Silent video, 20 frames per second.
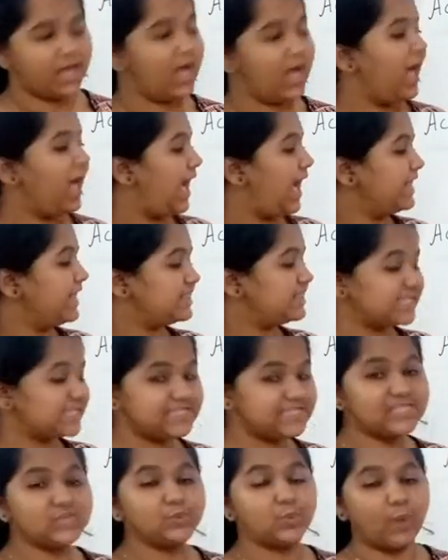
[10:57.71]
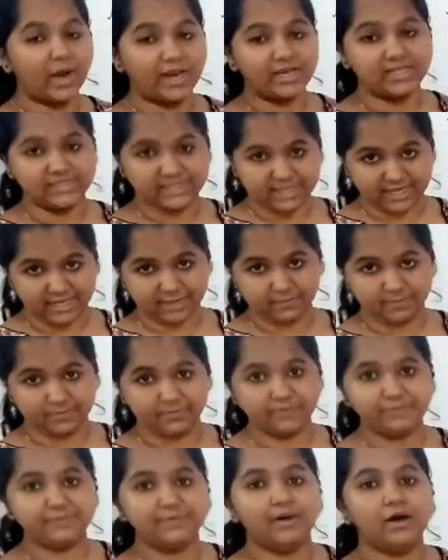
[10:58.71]
And this is one type
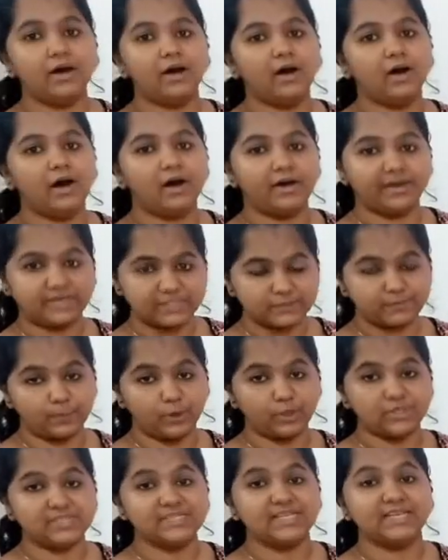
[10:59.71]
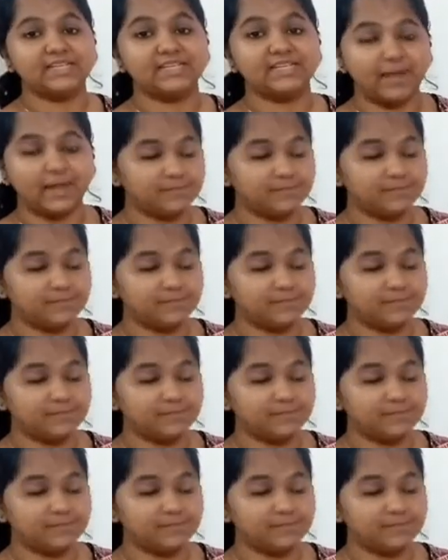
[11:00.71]
of response that comes